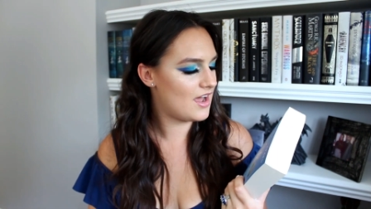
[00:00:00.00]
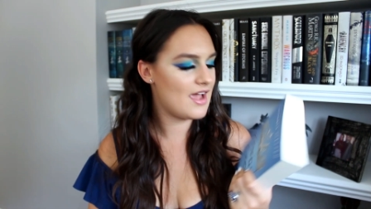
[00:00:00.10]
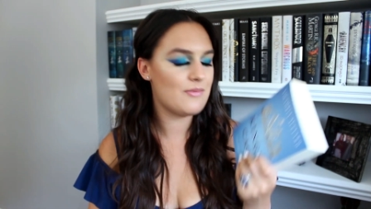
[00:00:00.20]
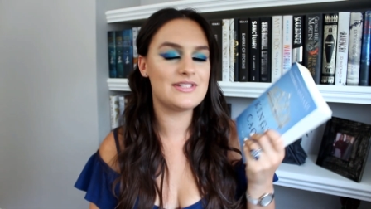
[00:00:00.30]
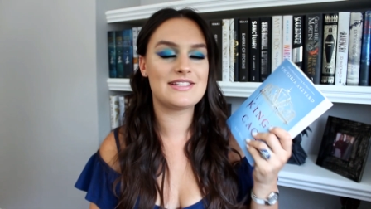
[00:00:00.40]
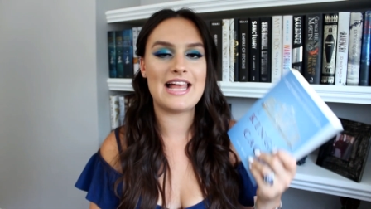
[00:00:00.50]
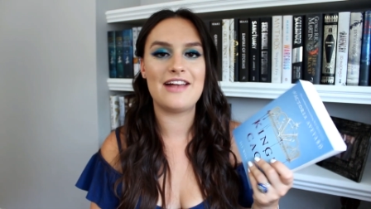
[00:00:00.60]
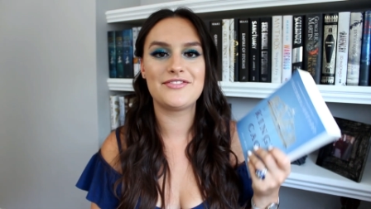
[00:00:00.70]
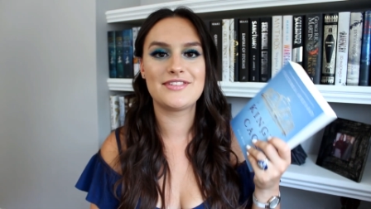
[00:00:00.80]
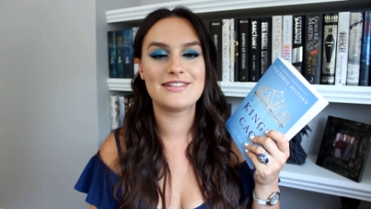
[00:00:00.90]
I was
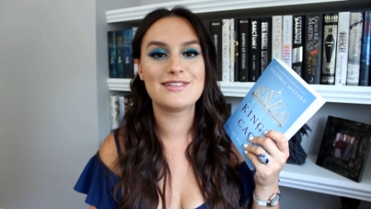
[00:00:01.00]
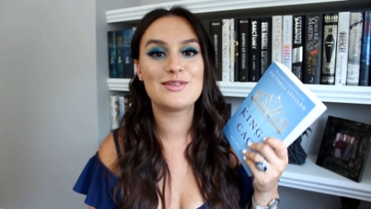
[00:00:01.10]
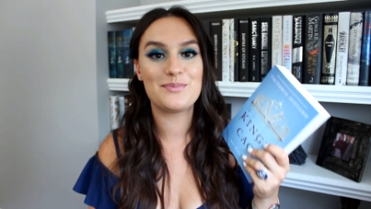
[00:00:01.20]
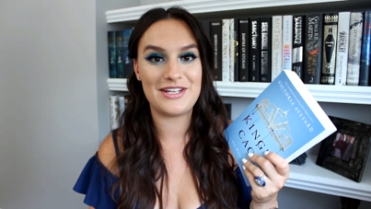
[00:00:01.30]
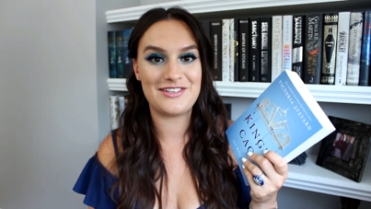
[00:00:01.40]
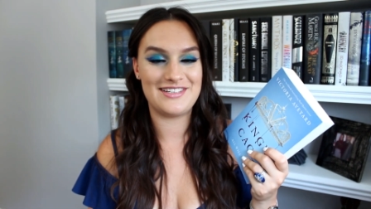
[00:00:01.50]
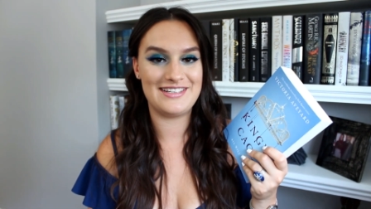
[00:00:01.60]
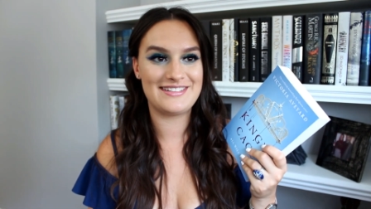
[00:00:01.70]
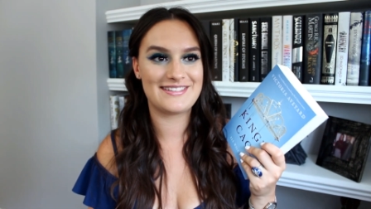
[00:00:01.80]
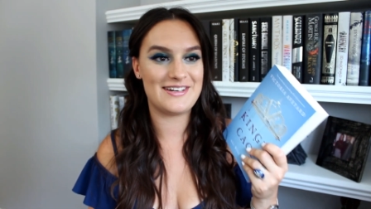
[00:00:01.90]
left
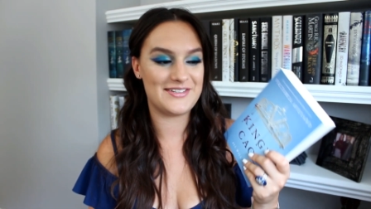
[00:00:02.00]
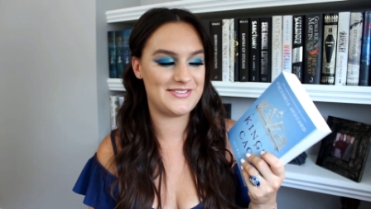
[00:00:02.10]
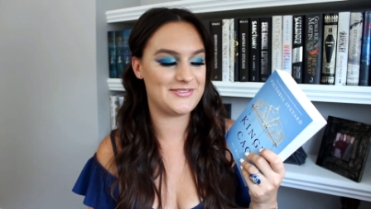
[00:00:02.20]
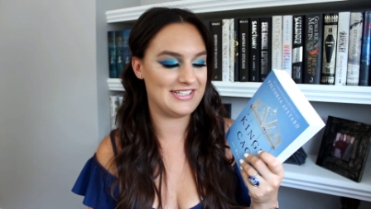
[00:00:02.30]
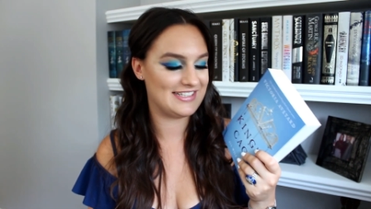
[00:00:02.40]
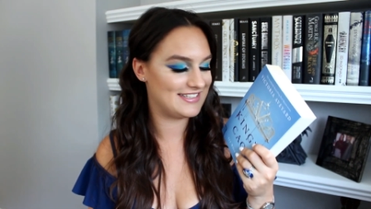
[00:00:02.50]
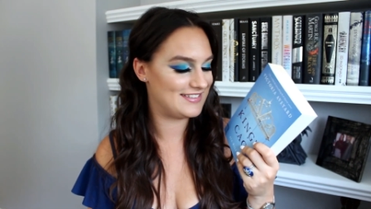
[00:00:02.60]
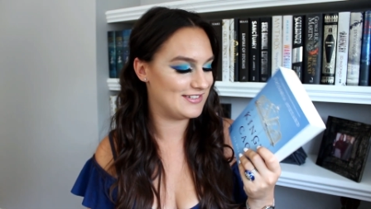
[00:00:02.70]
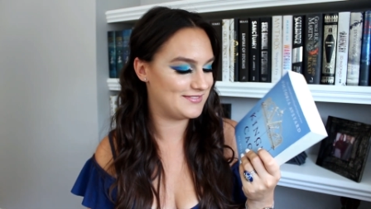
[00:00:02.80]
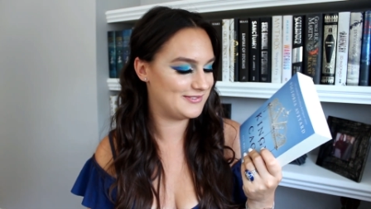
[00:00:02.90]
speechless after reading
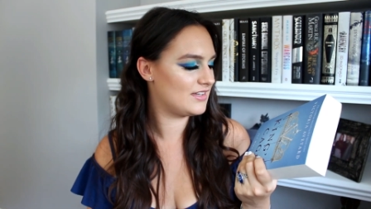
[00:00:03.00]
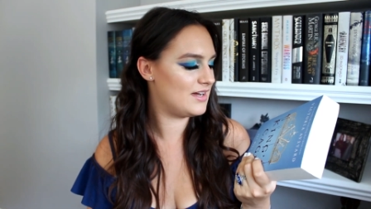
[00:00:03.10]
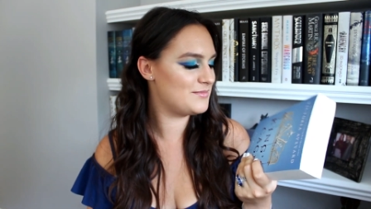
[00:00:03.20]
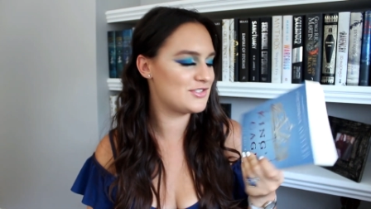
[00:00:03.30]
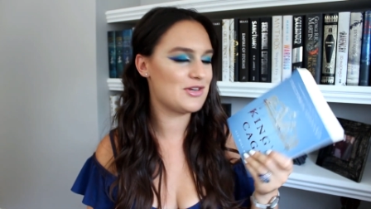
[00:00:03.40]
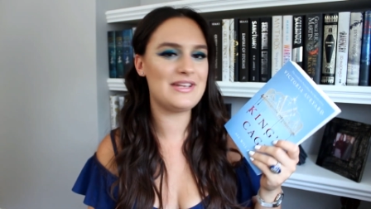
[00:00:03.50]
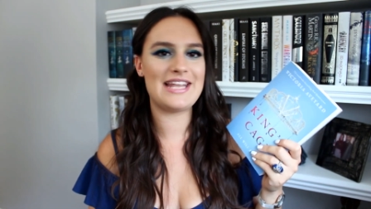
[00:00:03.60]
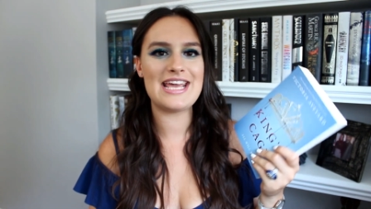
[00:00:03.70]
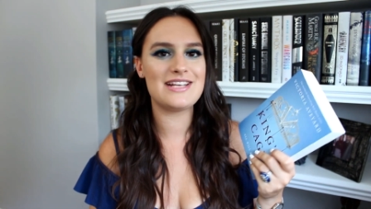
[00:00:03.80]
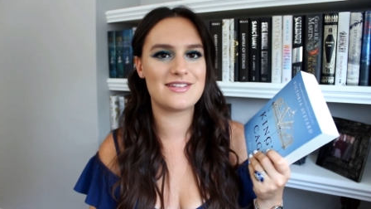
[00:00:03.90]
this novel. I'm so
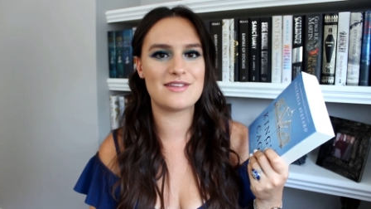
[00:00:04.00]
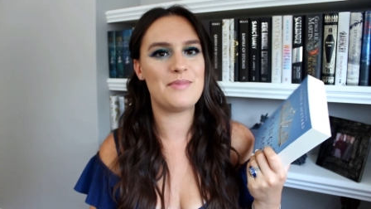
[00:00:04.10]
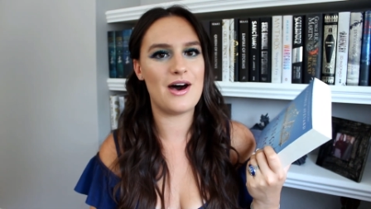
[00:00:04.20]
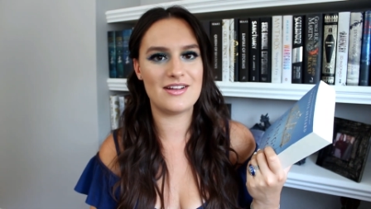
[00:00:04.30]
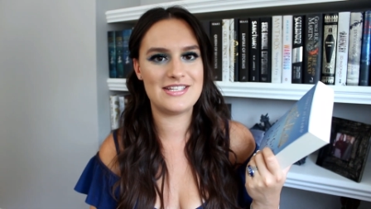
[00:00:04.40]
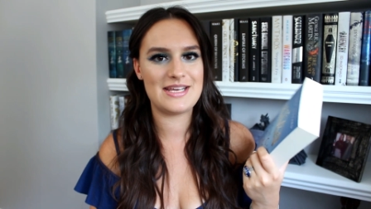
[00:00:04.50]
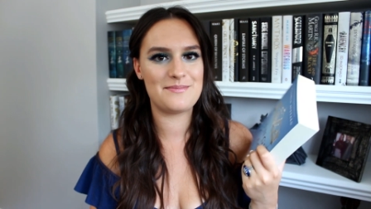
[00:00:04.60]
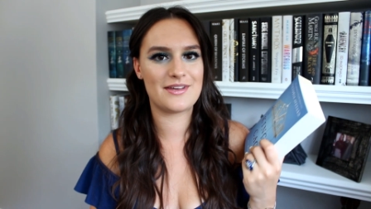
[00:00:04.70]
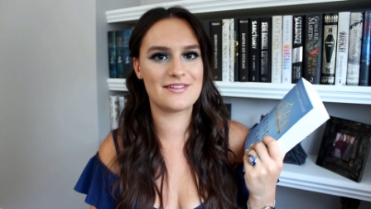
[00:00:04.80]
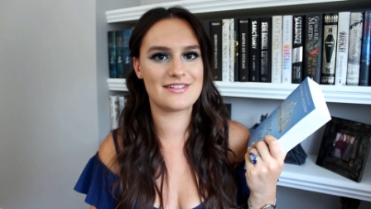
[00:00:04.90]
late to the party
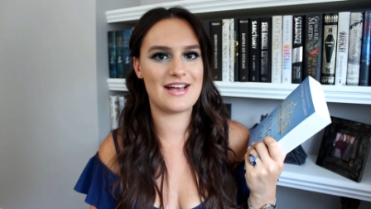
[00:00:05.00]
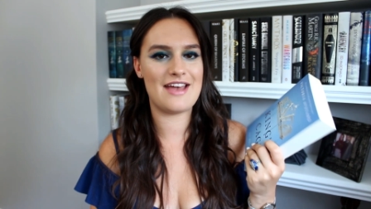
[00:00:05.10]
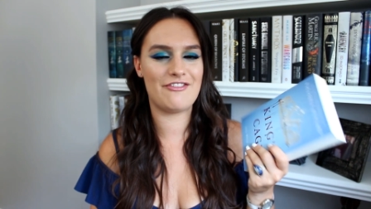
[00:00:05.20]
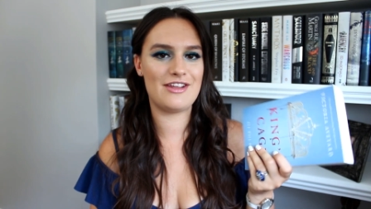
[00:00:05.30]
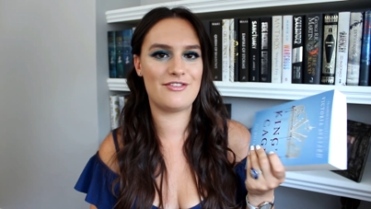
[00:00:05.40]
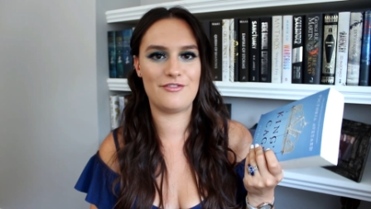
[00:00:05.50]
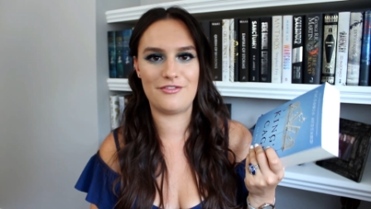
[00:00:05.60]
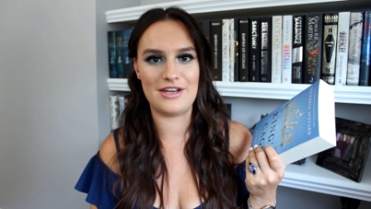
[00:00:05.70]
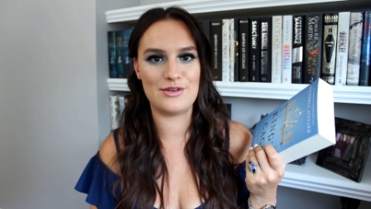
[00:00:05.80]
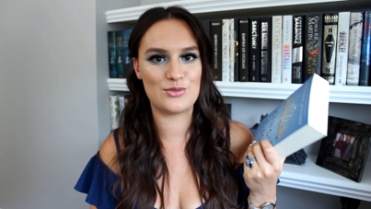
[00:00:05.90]
because I haven't even
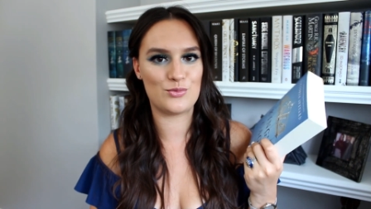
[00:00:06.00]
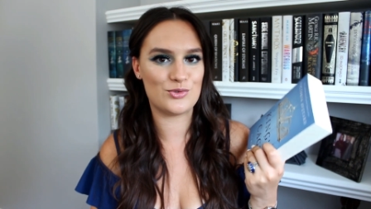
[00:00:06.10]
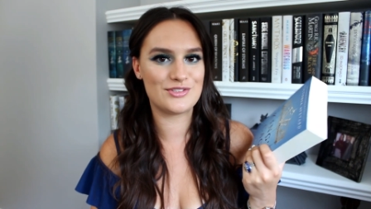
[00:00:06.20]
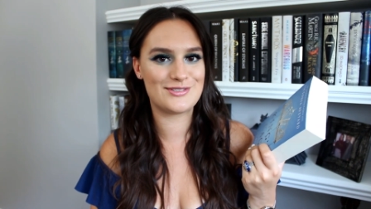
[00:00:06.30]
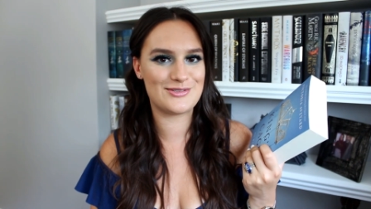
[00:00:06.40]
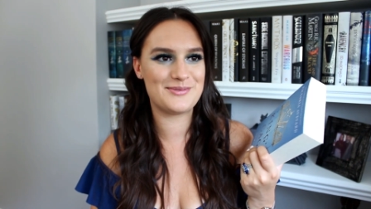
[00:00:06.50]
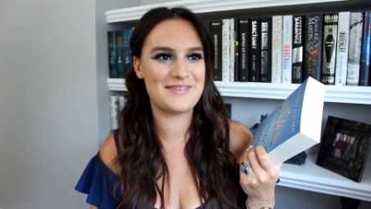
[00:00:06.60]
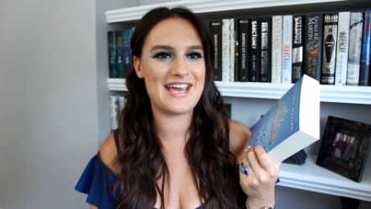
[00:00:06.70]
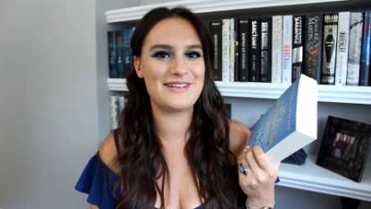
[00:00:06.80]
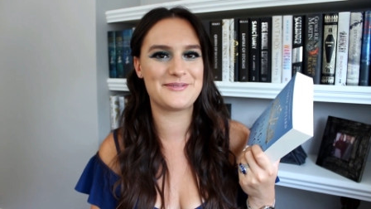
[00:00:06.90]
finished Warstorm
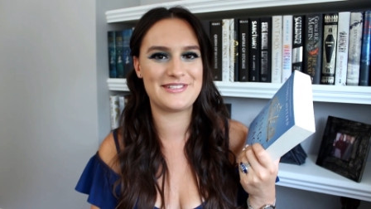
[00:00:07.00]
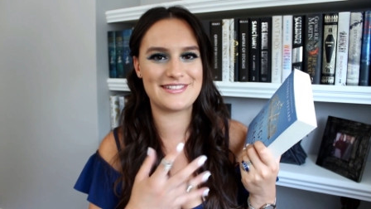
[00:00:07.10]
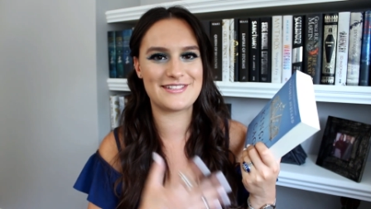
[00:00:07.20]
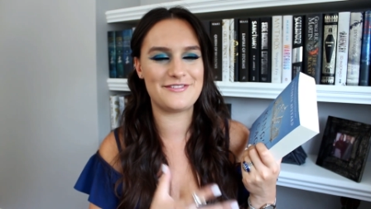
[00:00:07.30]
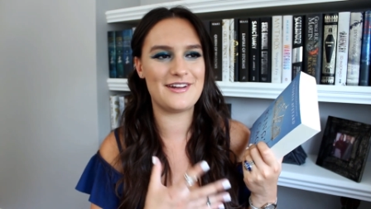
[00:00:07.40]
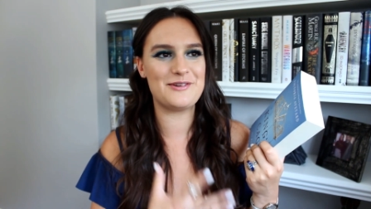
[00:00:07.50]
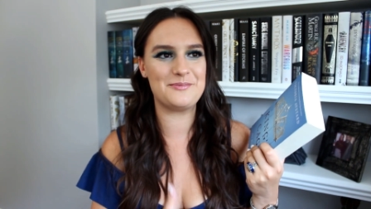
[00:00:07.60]
yet, which is the final